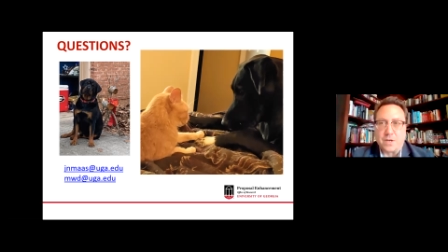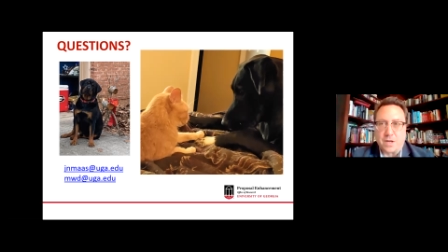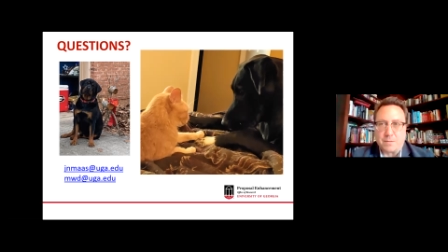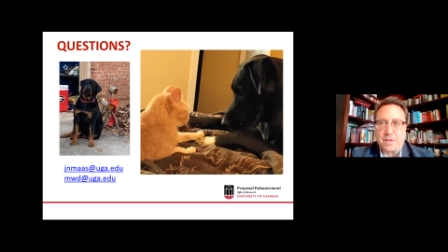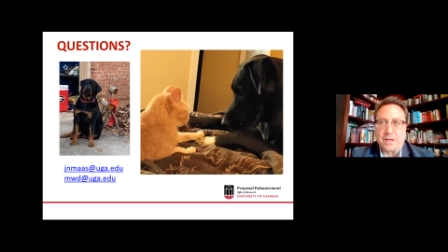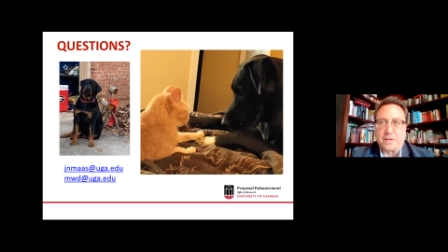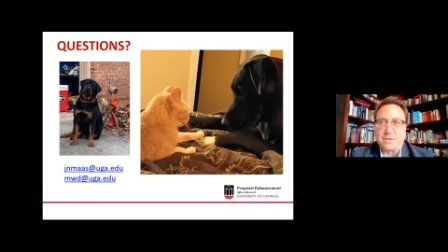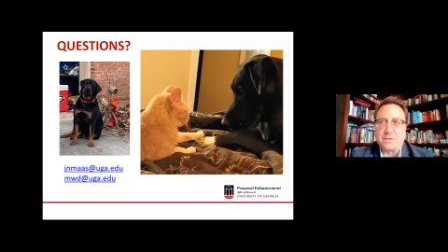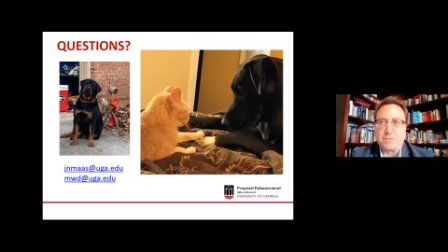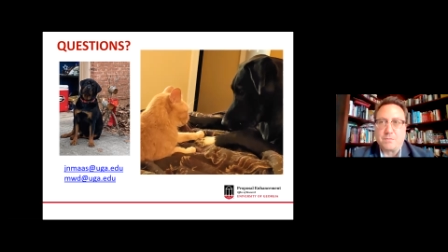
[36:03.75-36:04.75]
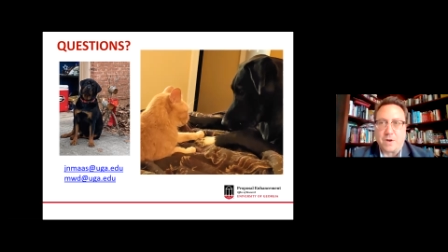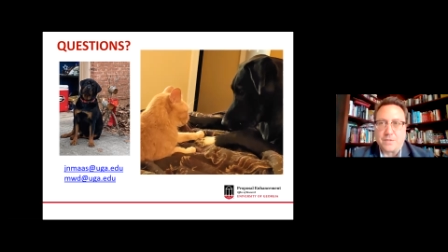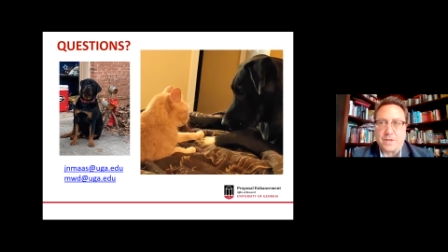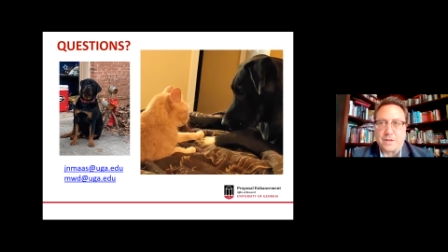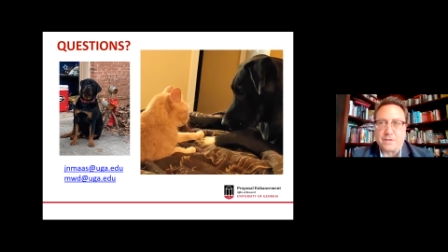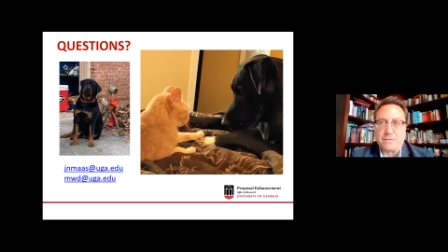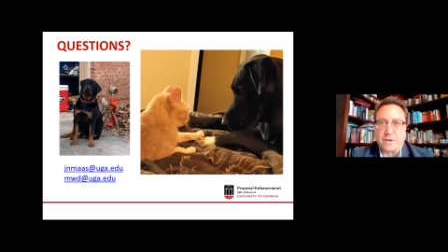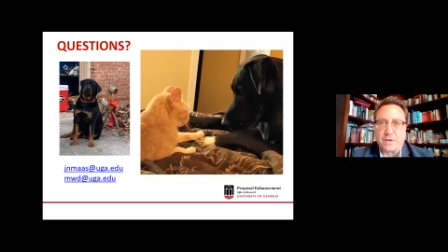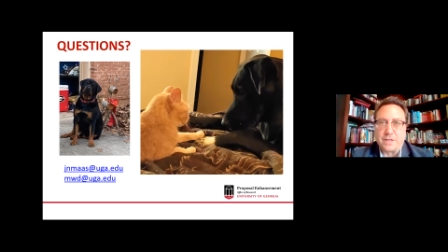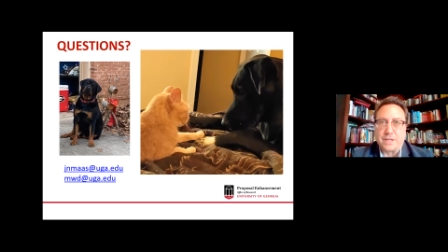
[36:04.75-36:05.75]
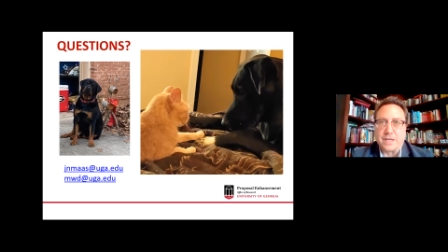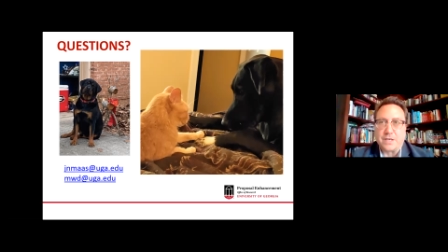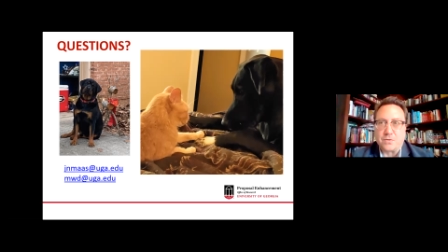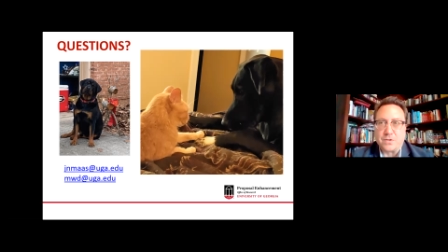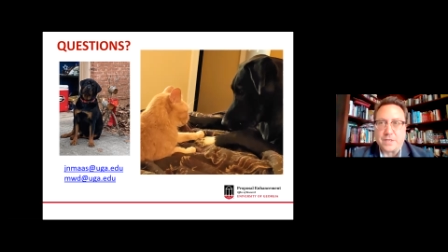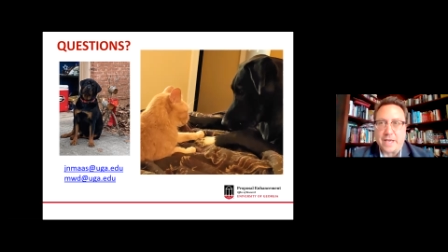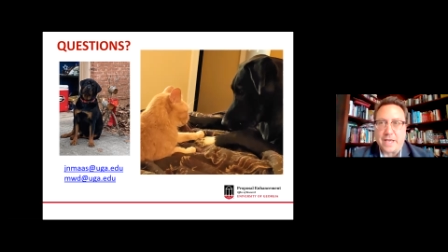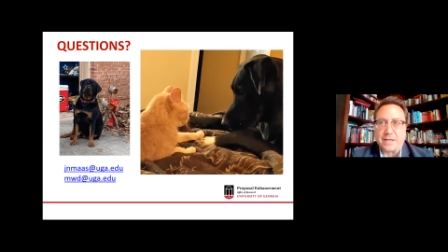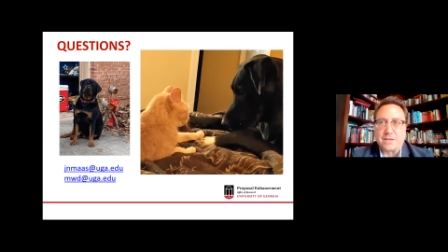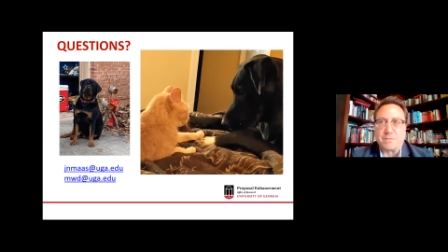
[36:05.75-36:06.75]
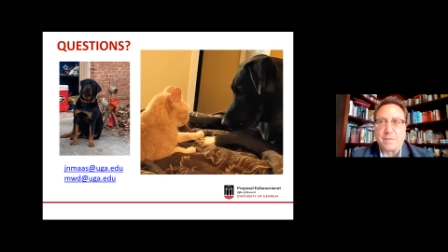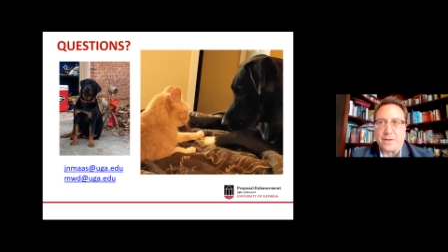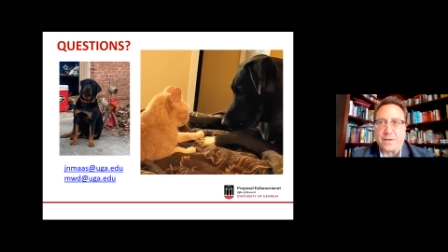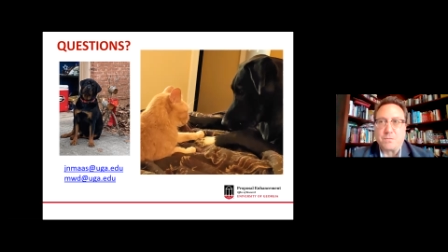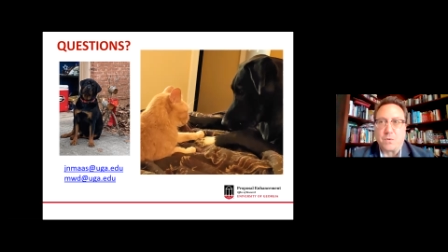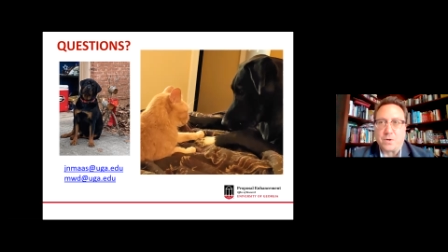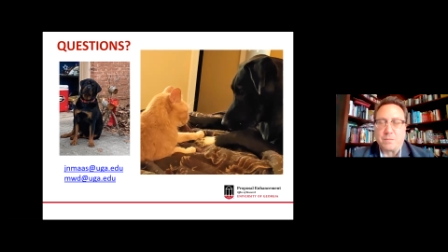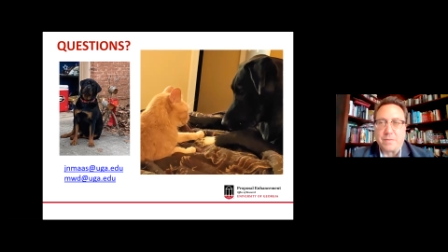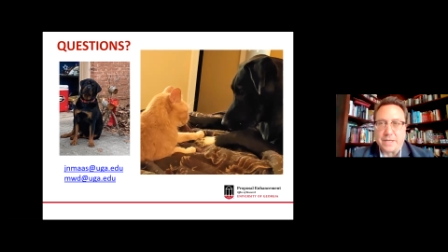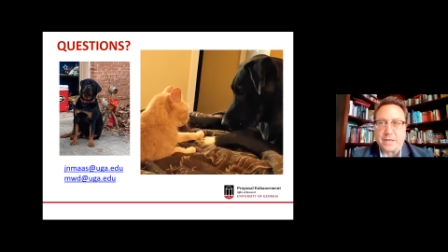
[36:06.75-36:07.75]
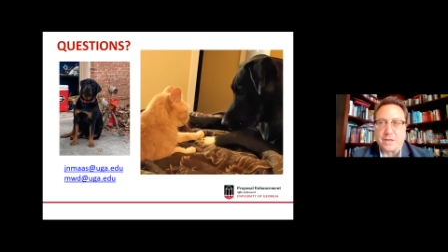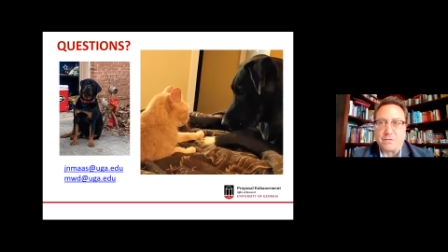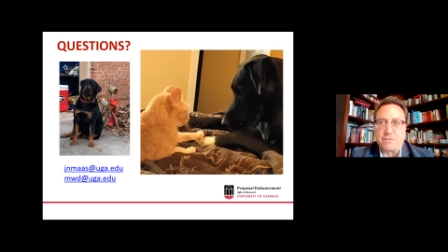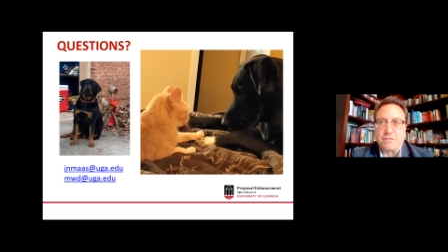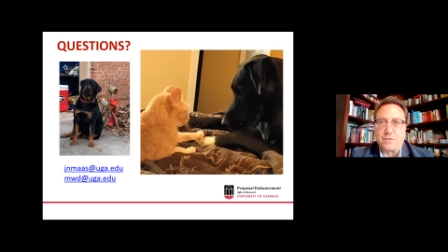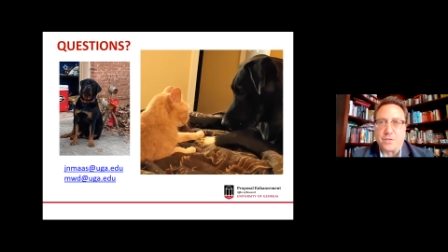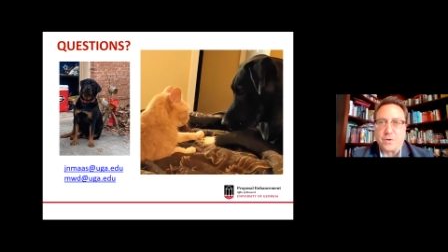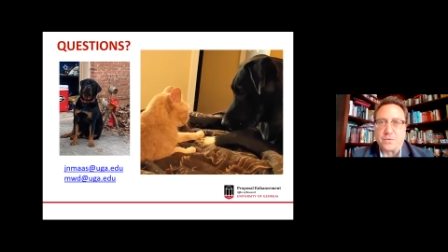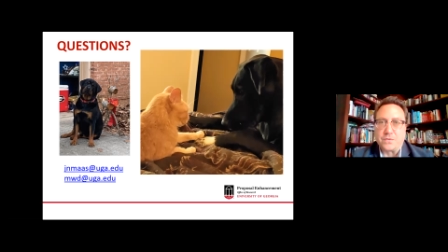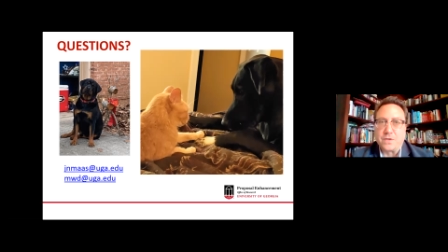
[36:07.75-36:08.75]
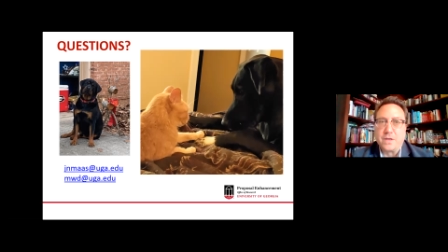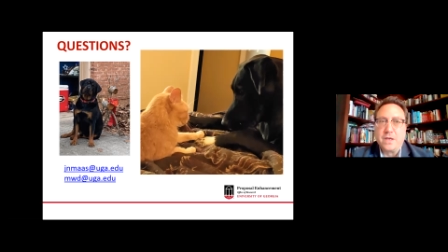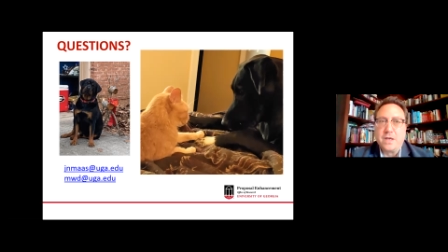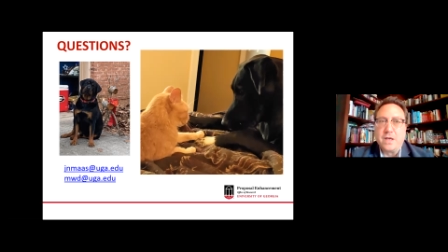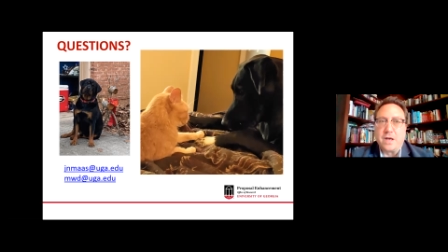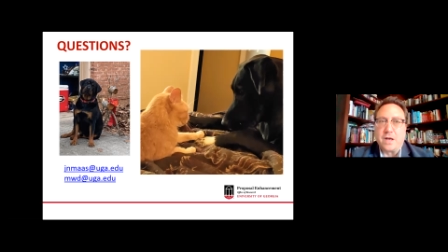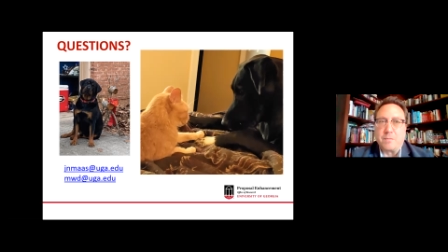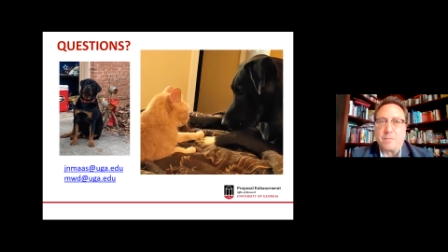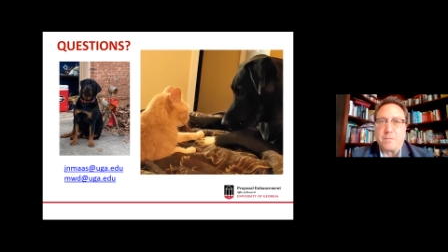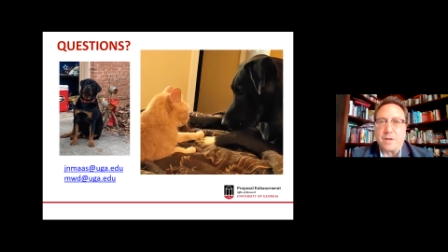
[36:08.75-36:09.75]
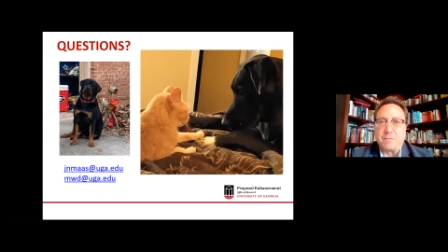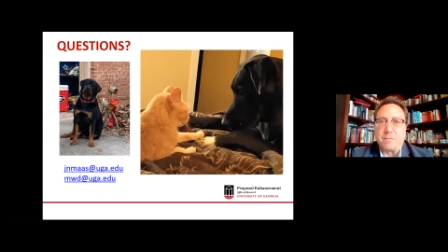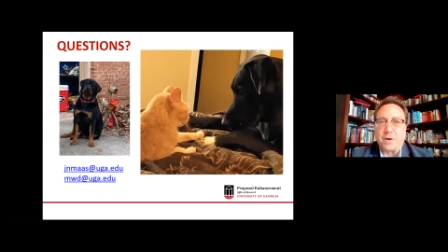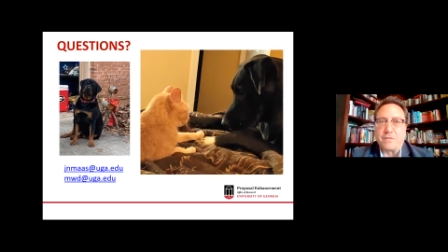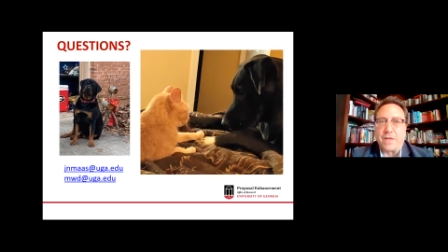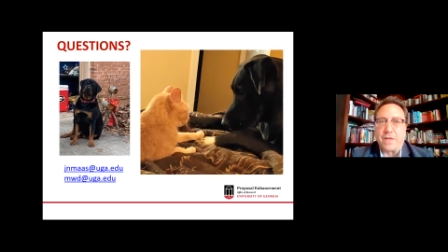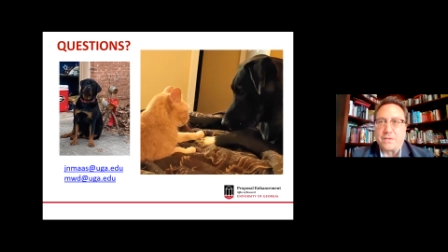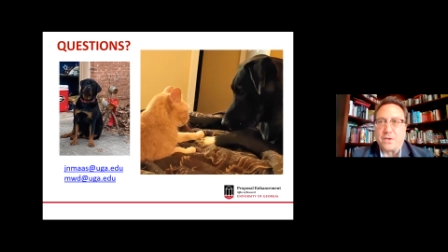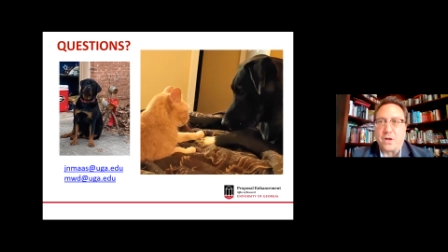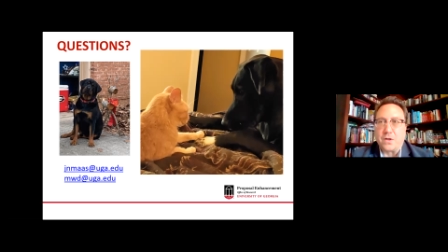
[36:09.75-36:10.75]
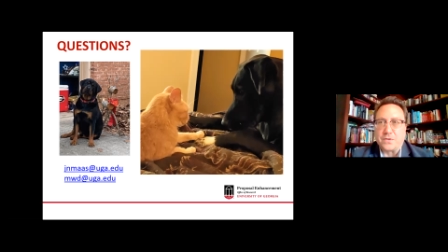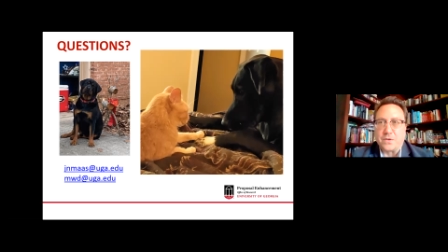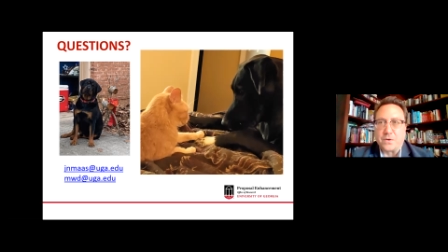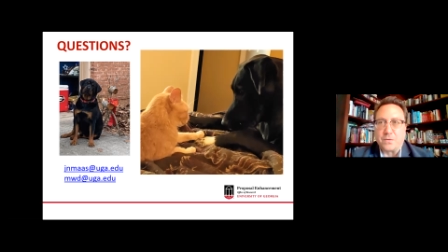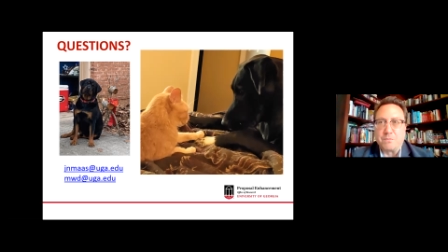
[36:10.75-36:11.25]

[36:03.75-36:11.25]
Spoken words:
complex projects funded at UGA and to make us more competitive for those. But part of that is also